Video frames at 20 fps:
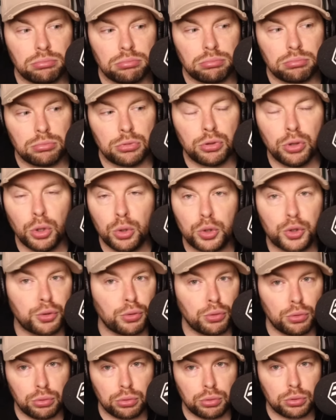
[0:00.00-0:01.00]

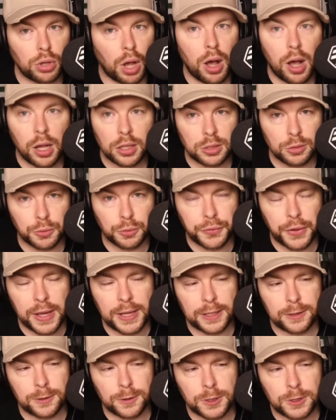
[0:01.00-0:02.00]
neutrals, Arsenal
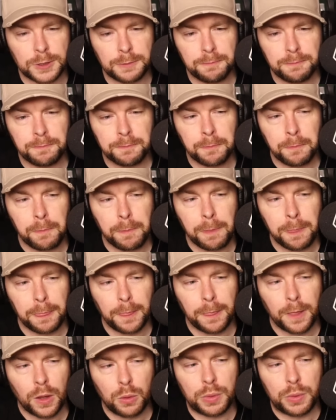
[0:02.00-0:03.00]
fans.
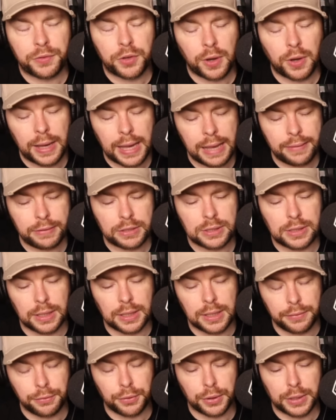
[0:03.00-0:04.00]
With Kai Havertz
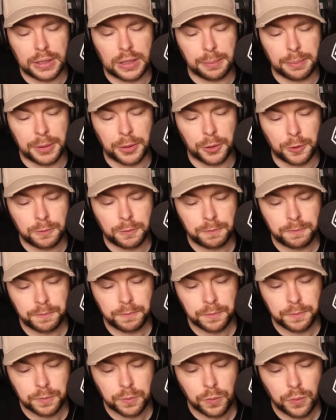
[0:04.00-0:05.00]
delivering in the middle,
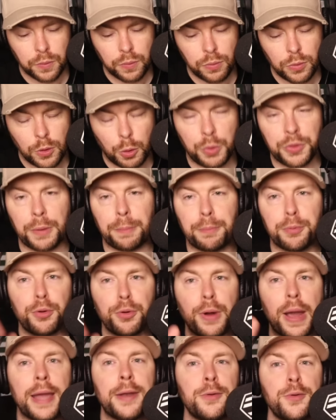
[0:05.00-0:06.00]
with a
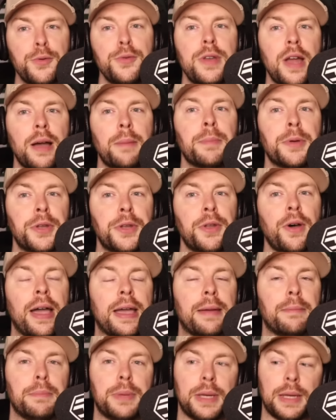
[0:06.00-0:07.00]
brand new number
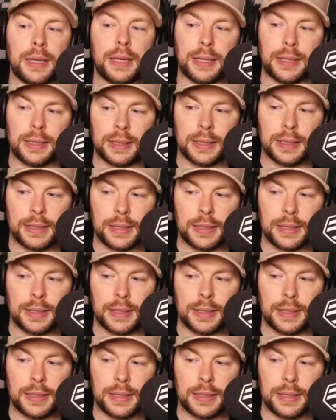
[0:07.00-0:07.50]
nine being